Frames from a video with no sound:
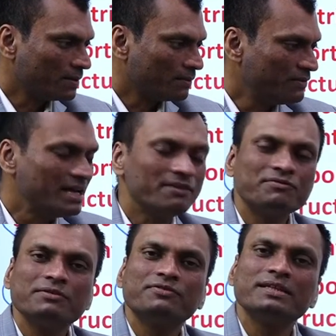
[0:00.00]
we have
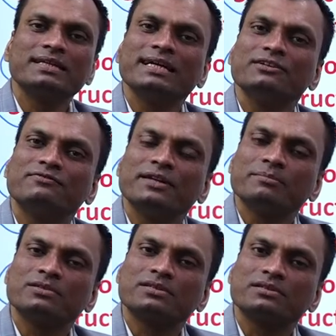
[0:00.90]
different kind of
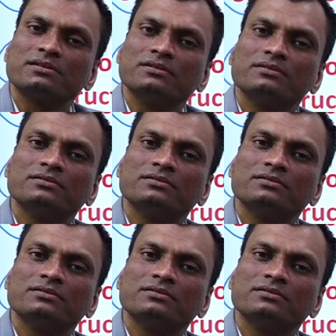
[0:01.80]
neighbors, you know.